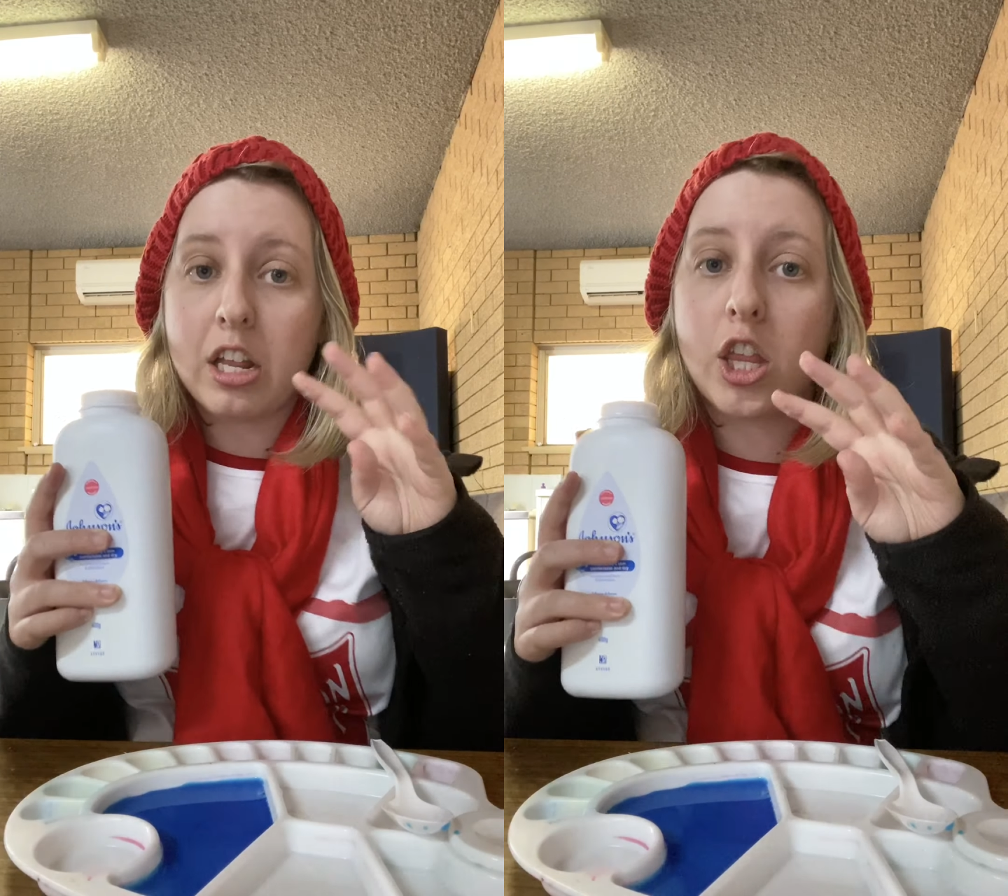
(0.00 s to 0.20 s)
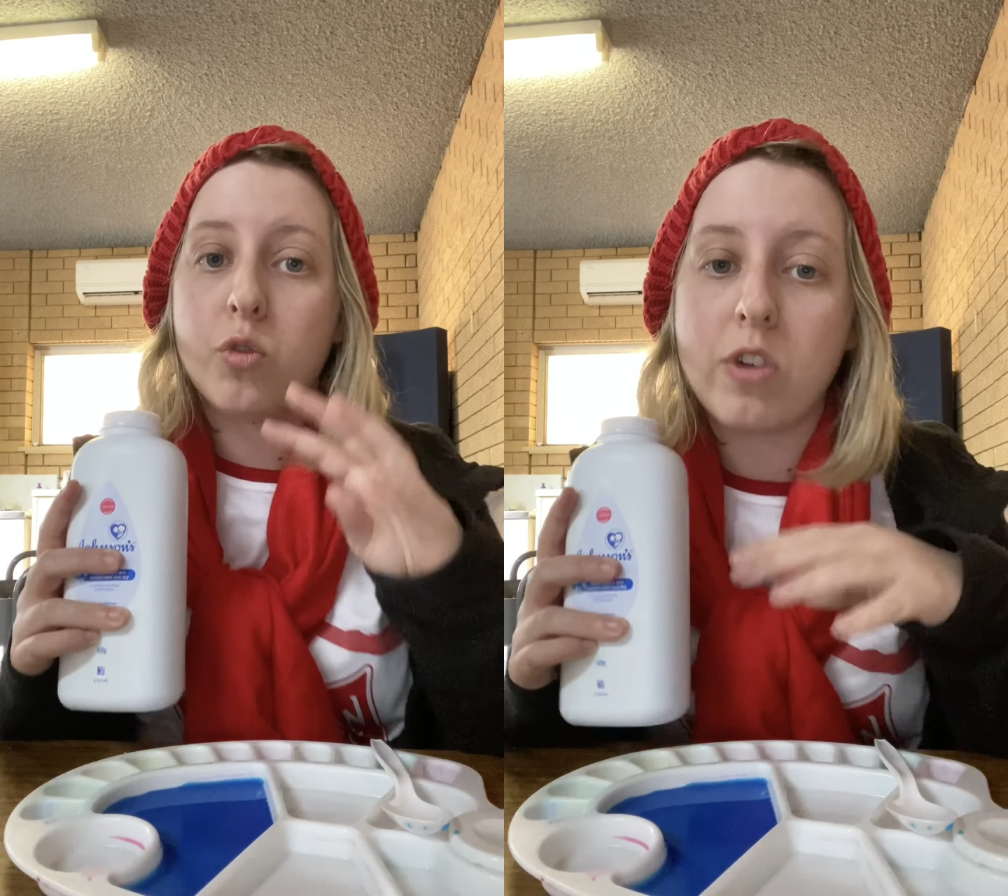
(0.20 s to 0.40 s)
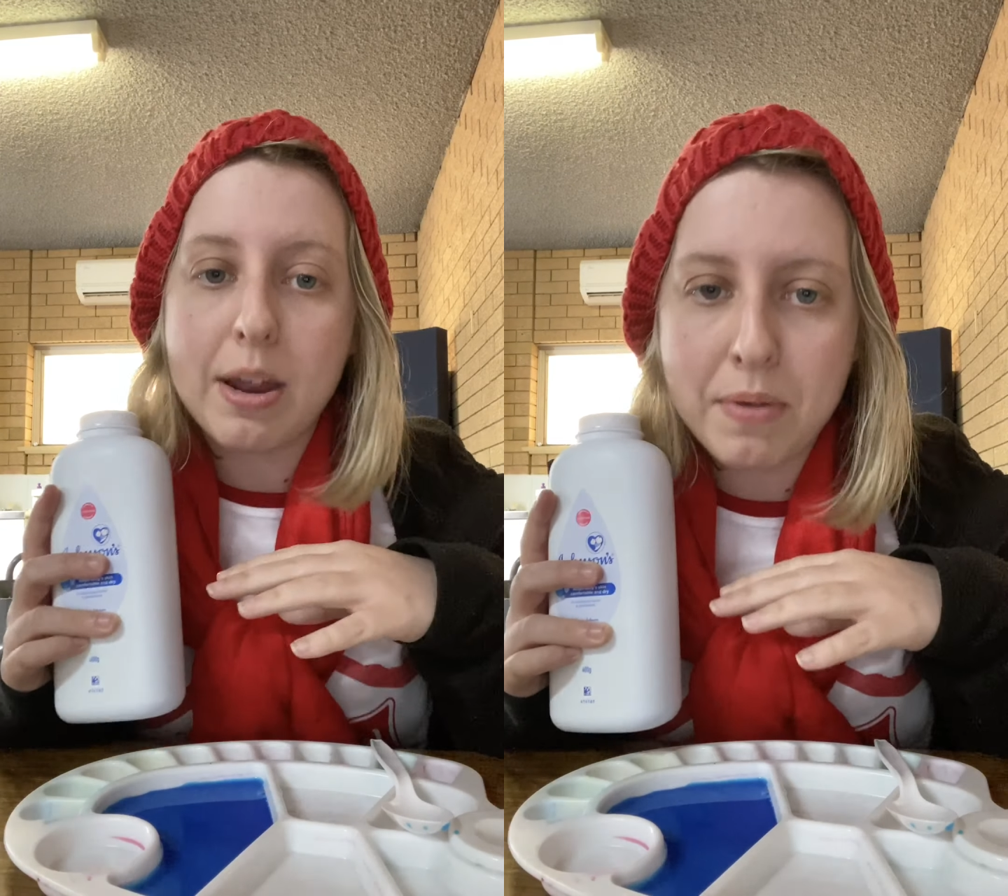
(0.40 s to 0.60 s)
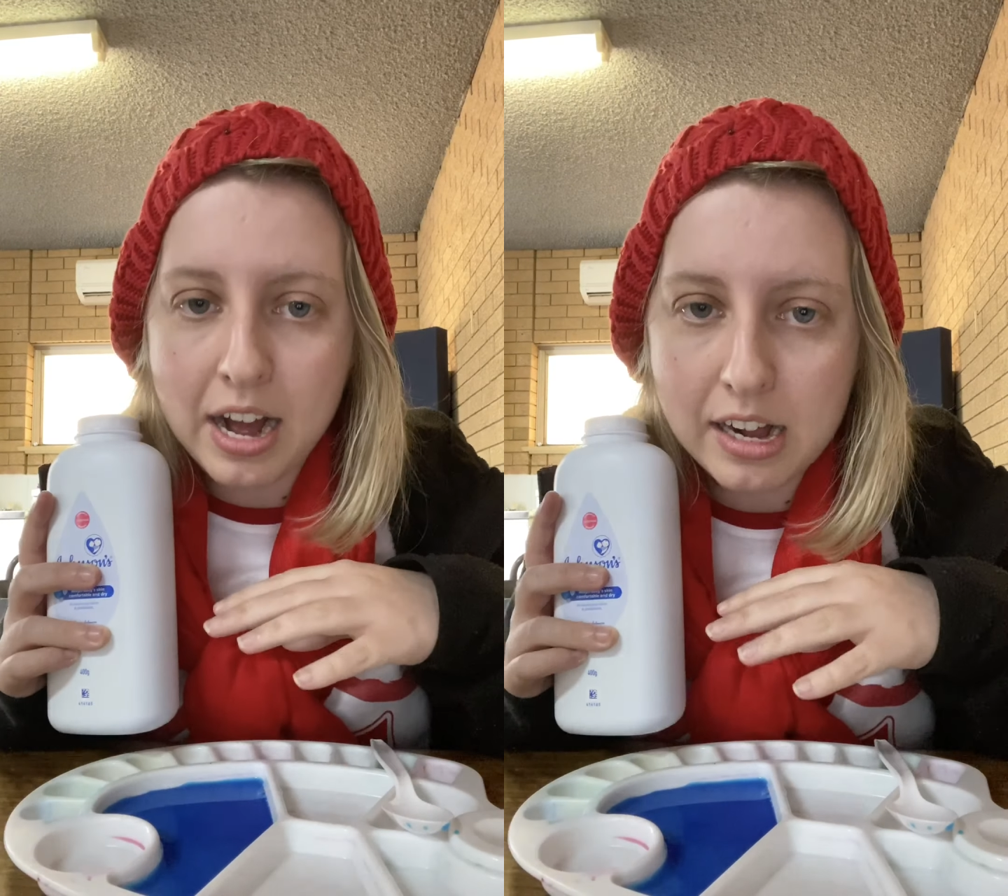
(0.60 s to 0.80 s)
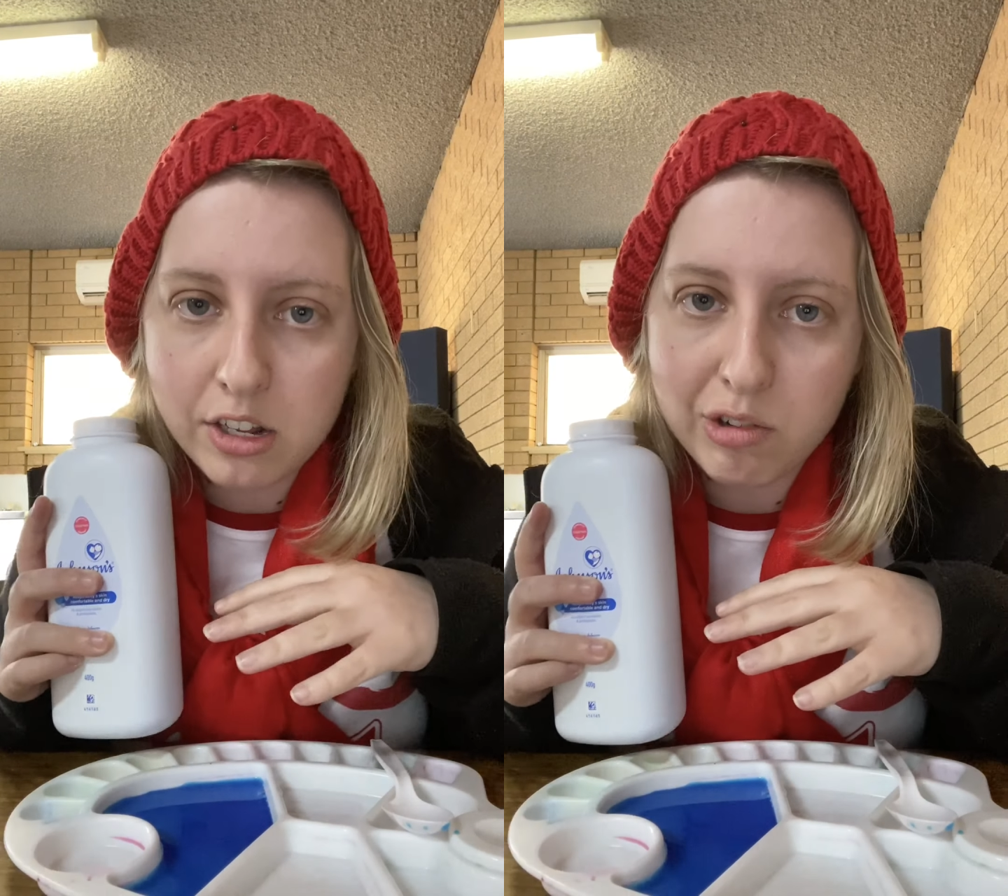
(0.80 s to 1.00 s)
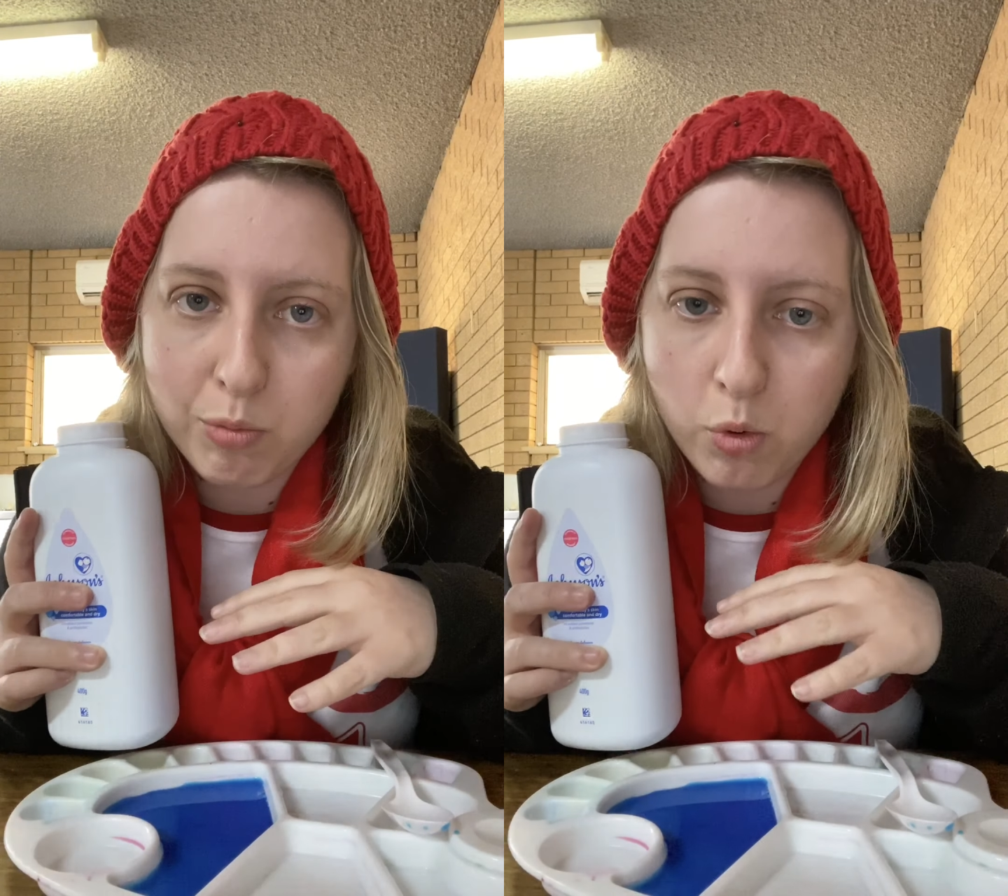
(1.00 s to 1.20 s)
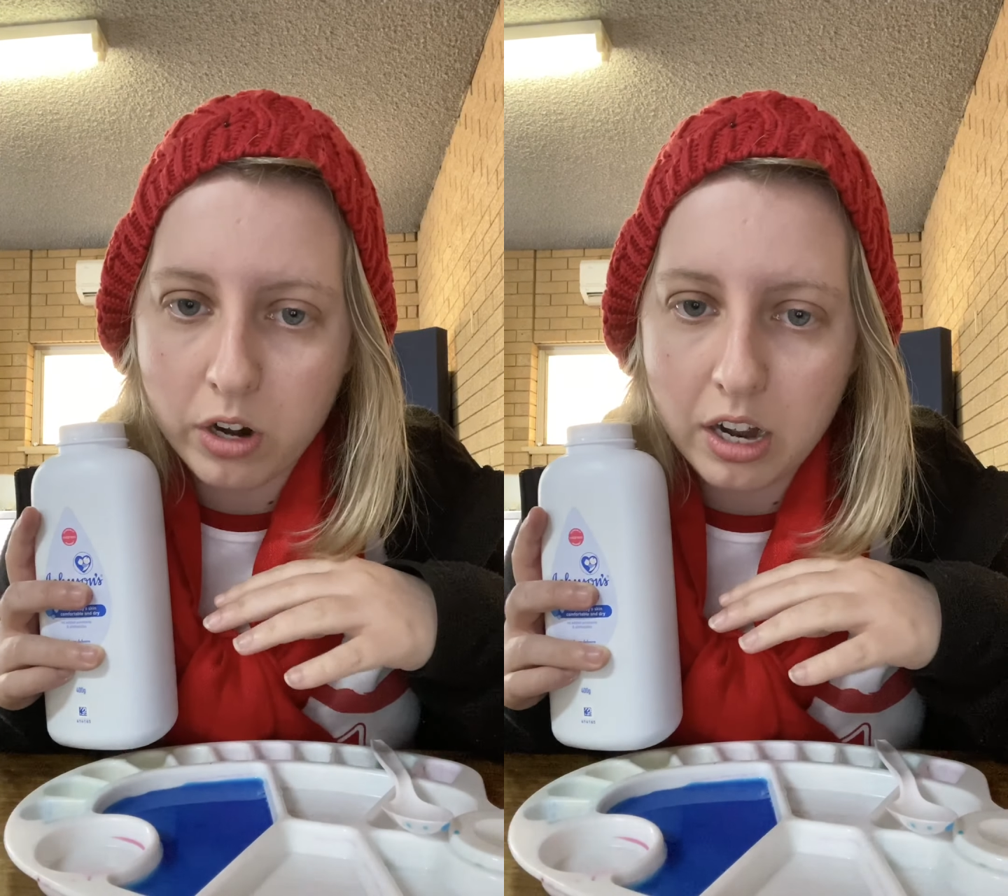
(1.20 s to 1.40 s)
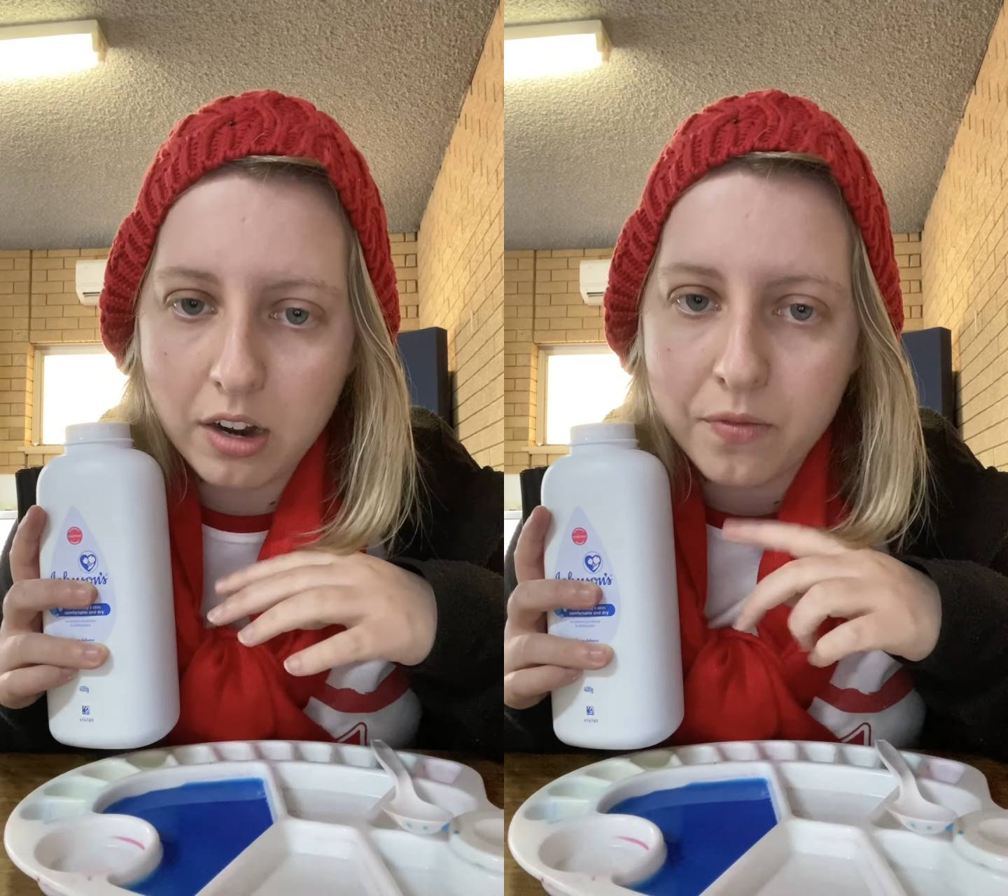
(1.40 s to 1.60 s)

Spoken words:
3 parts of water,